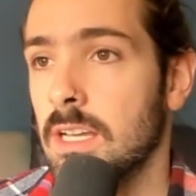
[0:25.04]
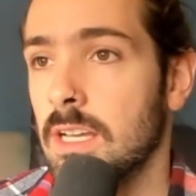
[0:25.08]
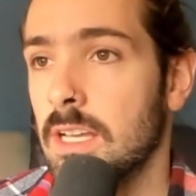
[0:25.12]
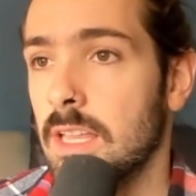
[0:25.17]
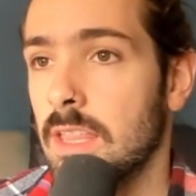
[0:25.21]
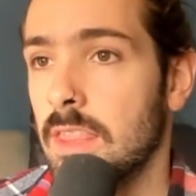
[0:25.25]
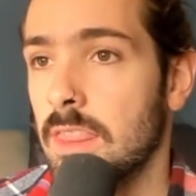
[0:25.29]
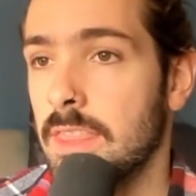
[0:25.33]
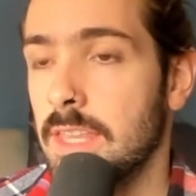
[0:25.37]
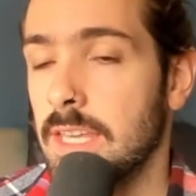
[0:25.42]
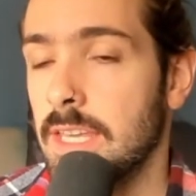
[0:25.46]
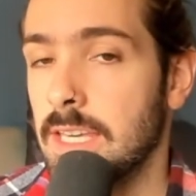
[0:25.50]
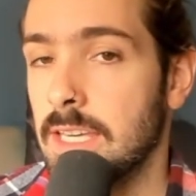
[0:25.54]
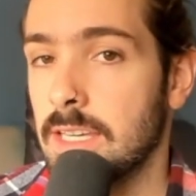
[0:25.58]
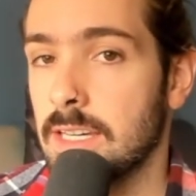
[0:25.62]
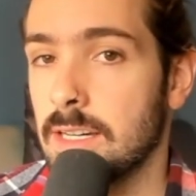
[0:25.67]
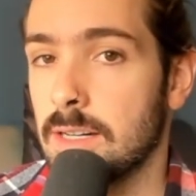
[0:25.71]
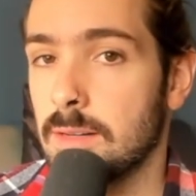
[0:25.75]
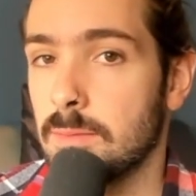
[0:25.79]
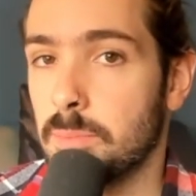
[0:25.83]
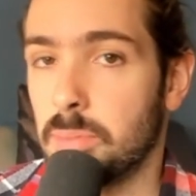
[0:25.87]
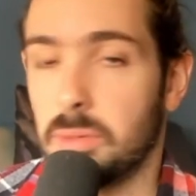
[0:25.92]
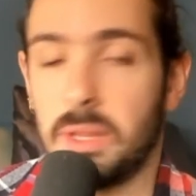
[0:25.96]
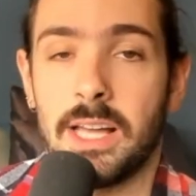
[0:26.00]
The
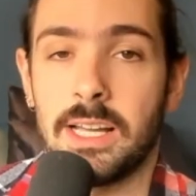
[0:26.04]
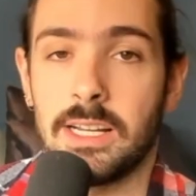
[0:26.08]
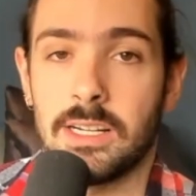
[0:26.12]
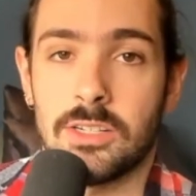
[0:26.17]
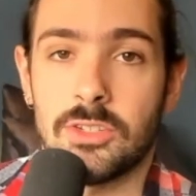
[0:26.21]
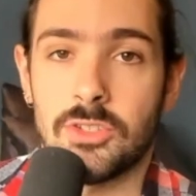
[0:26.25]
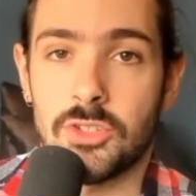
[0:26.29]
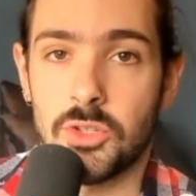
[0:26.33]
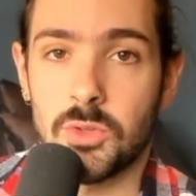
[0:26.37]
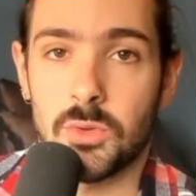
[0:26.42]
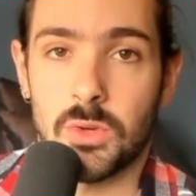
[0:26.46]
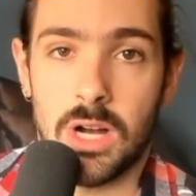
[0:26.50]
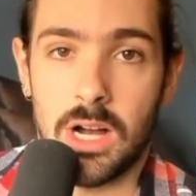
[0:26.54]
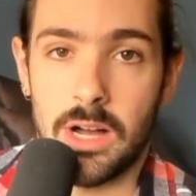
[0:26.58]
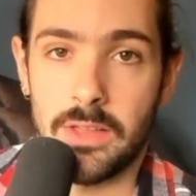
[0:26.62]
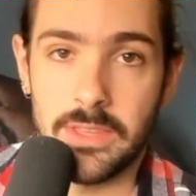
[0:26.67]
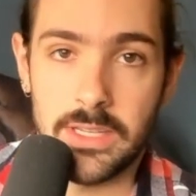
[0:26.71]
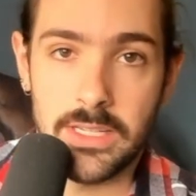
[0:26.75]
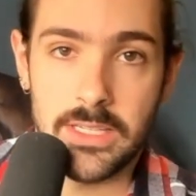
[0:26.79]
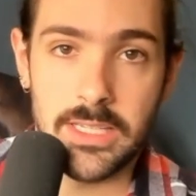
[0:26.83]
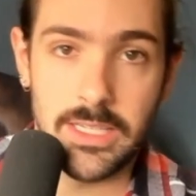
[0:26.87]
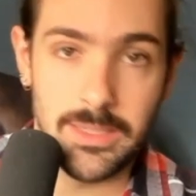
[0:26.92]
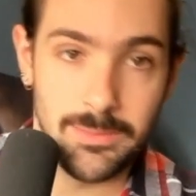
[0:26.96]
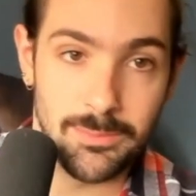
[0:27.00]
players who were on
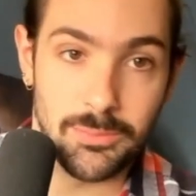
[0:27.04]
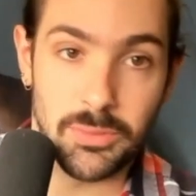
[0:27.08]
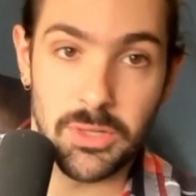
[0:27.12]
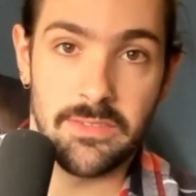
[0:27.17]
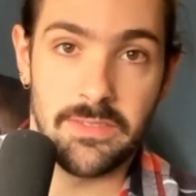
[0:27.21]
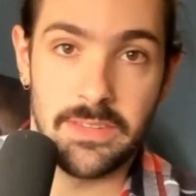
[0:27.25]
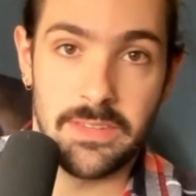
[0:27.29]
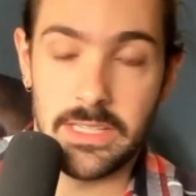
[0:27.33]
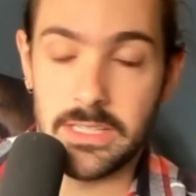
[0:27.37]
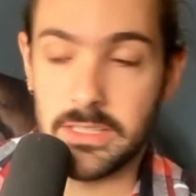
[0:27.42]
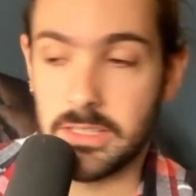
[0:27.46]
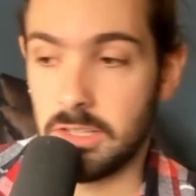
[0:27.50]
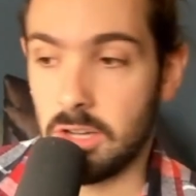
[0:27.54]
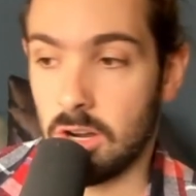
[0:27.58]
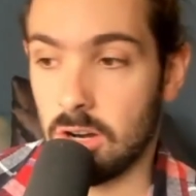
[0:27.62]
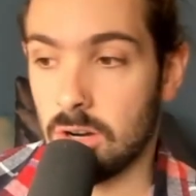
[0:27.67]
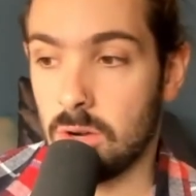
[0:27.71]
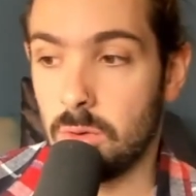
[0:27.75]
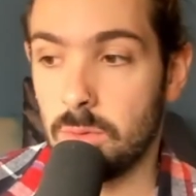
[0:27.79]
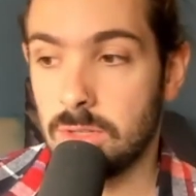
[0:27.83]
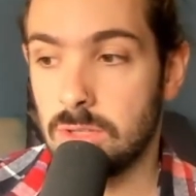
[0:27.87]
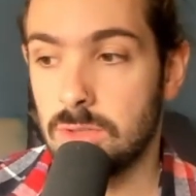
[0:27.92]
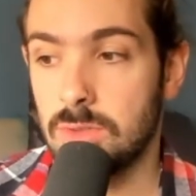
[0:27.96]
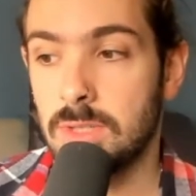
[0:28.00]
this team previously are
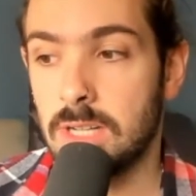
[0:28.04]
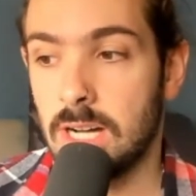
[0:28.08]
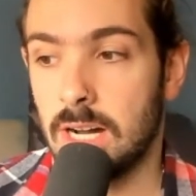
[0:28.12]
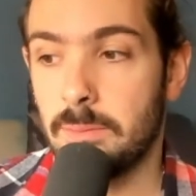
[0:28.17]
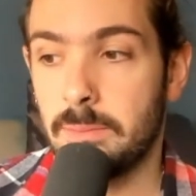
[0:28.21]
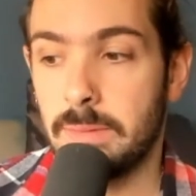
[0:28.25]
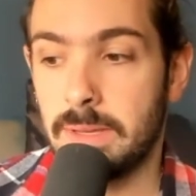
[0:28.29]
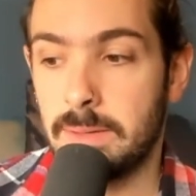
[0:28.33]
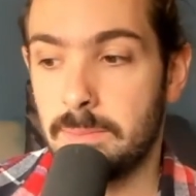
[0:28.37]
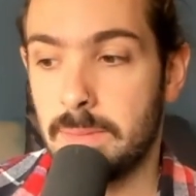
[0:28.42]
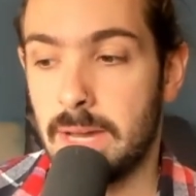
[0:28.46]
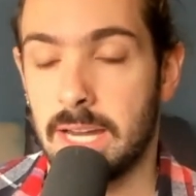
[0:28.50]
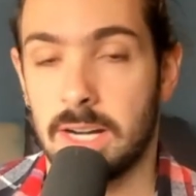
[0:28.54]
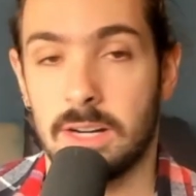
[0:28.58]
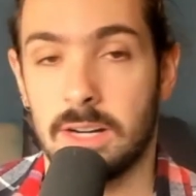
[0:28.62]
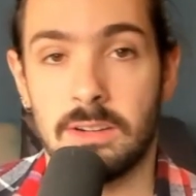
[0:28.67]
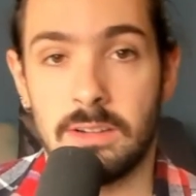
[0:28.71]
going to come in better